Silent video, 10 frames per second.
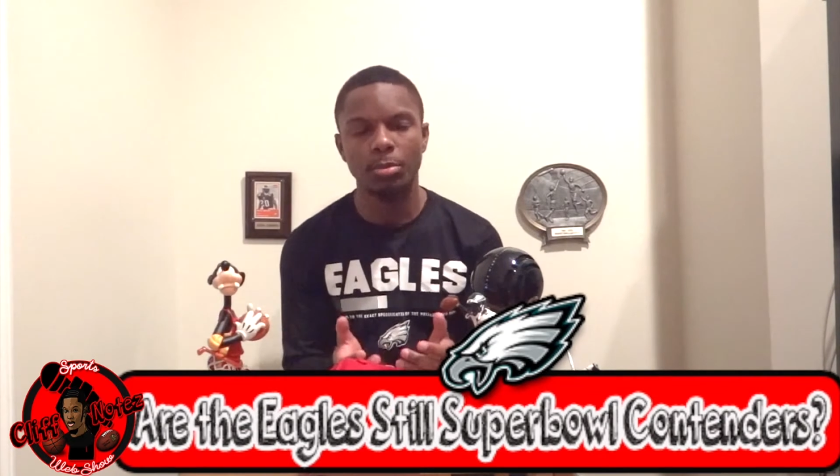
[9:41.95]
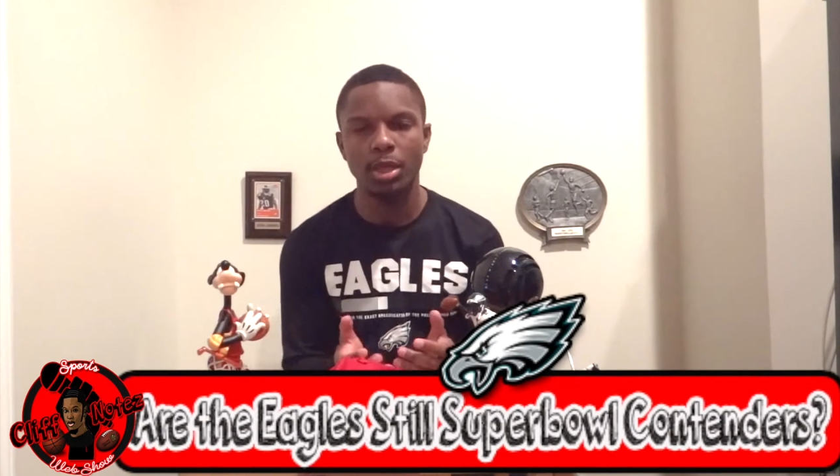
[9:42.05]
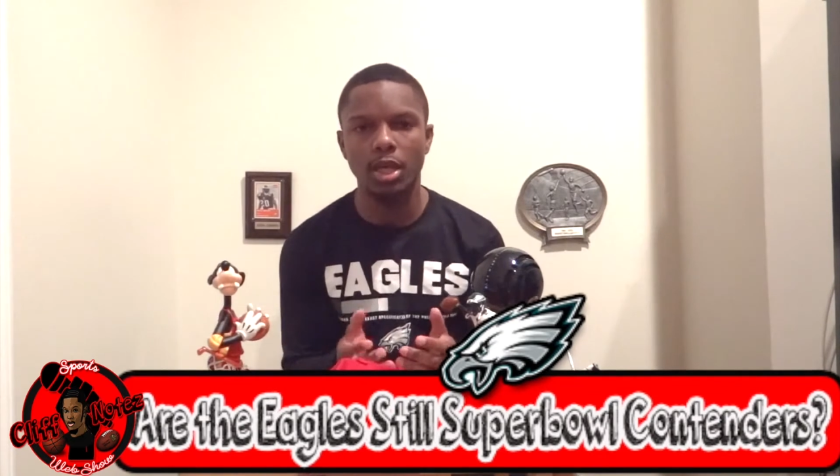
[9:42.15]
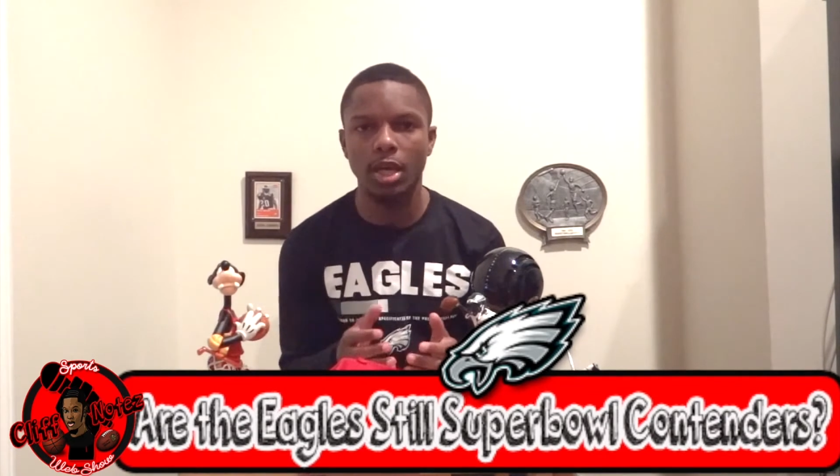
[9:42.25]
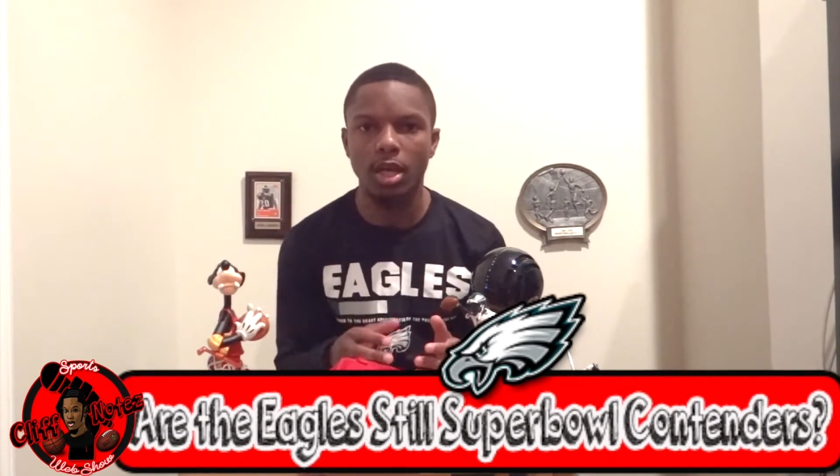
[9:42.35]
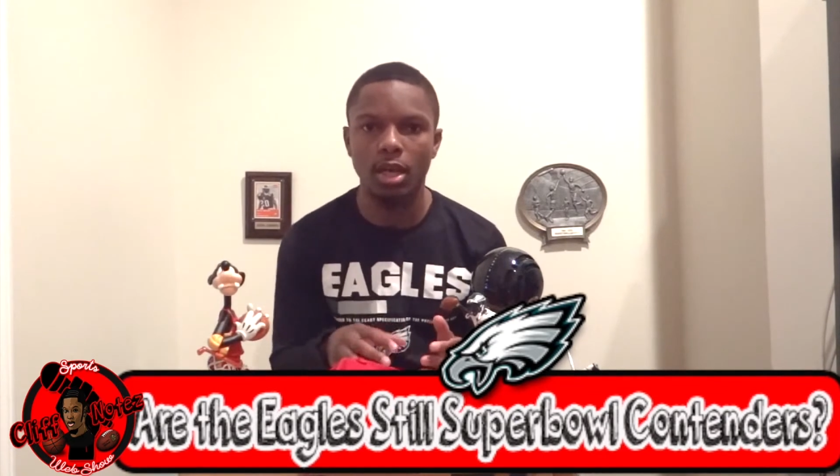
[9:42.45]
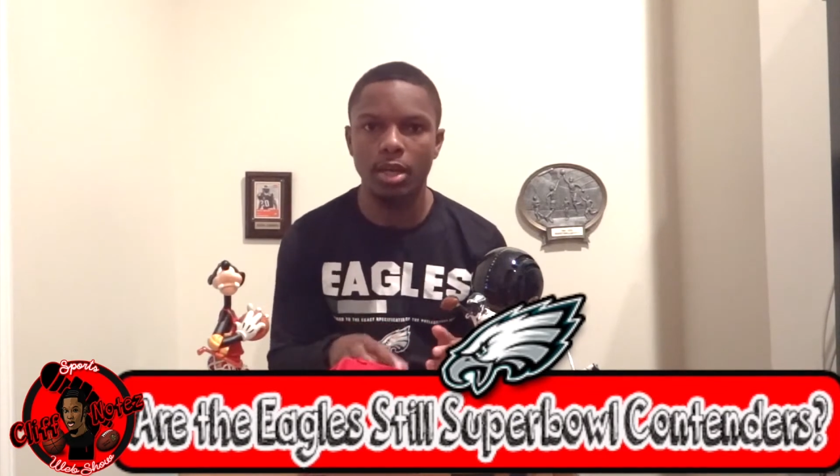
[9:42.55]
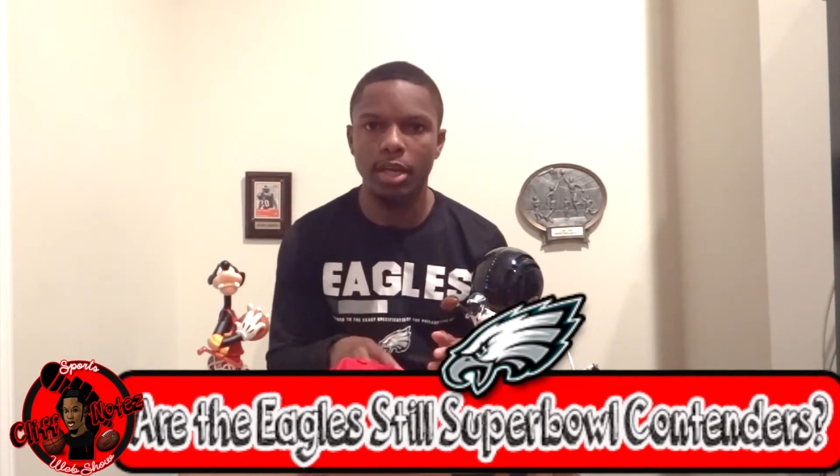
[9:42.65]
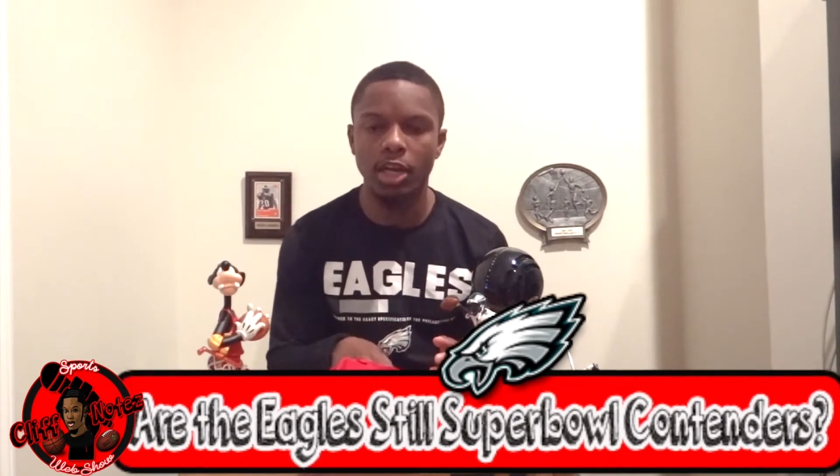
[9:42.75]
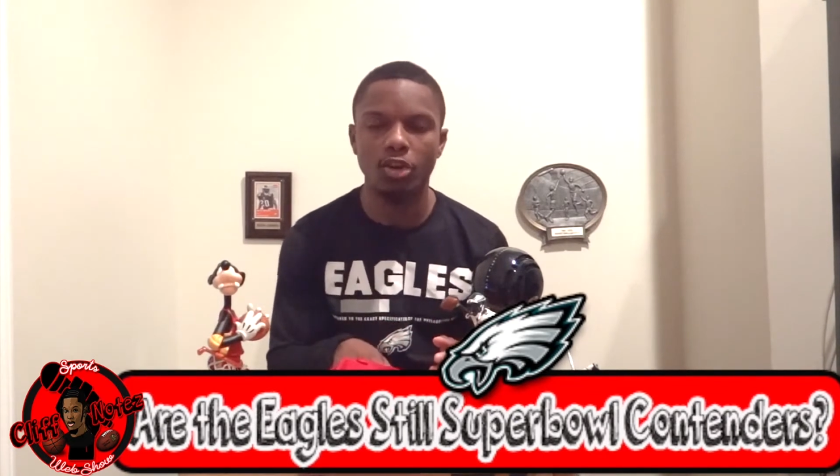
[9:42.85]
me, and
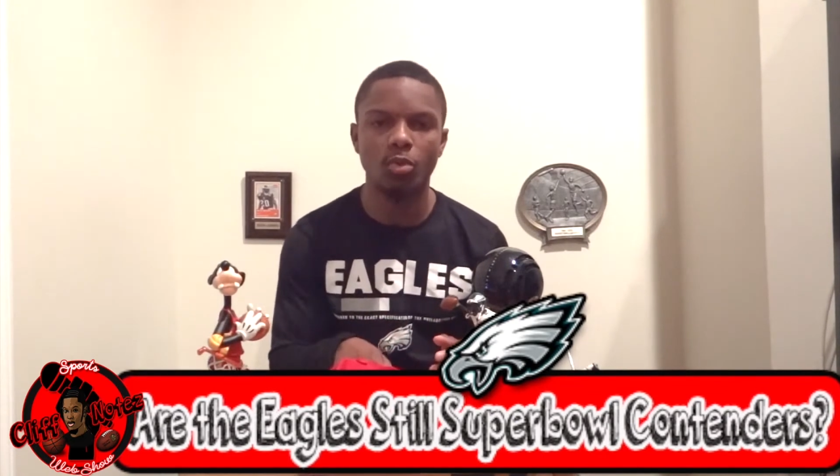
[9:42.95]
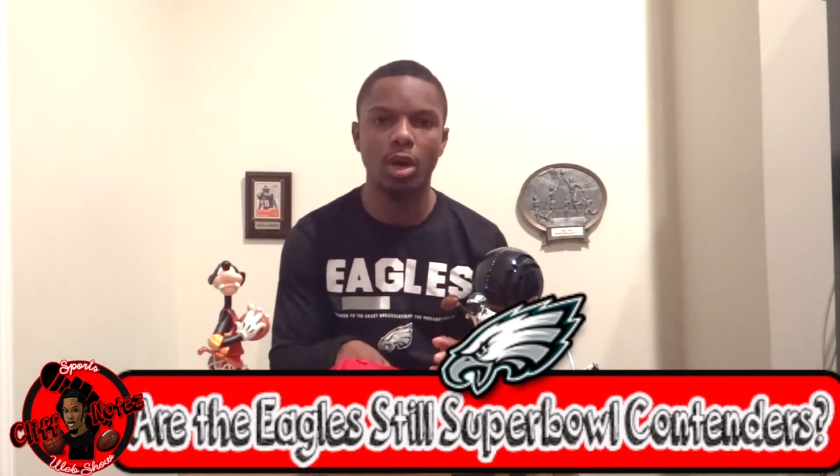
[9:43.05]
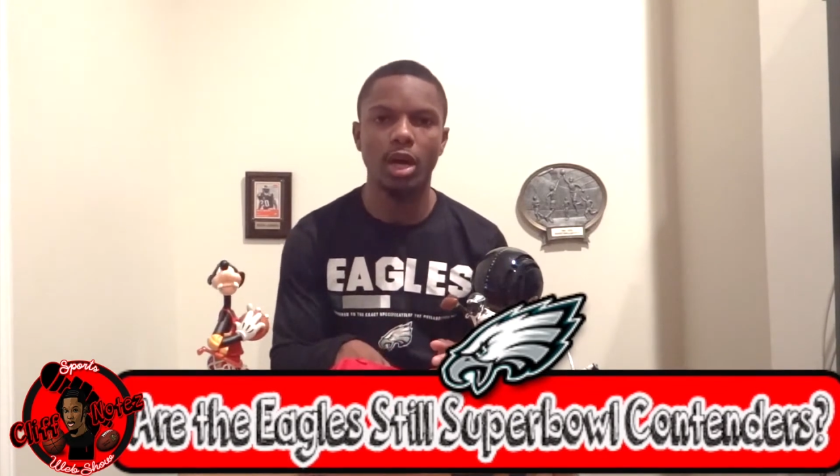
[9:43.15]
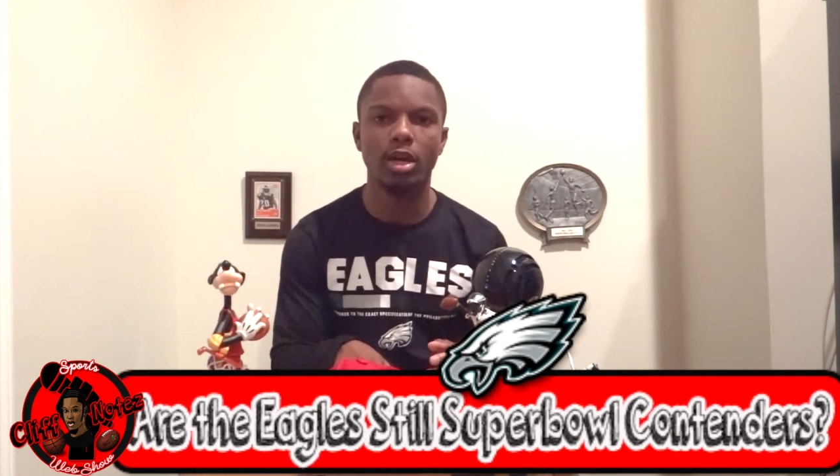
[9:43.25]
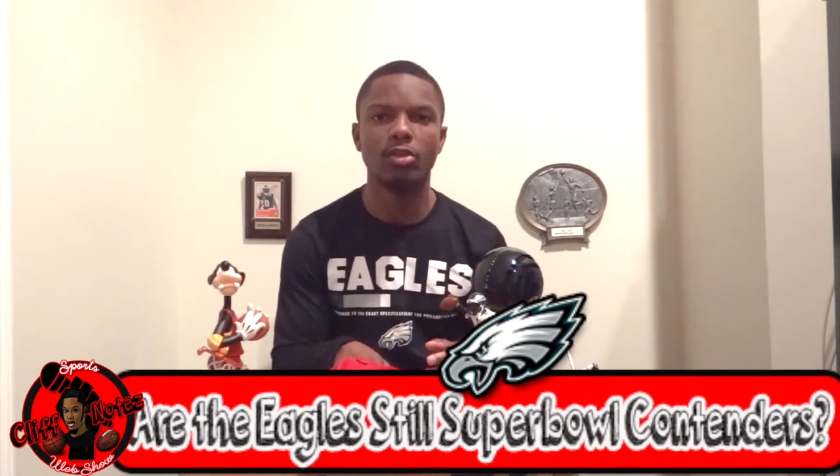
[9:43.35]
here's why.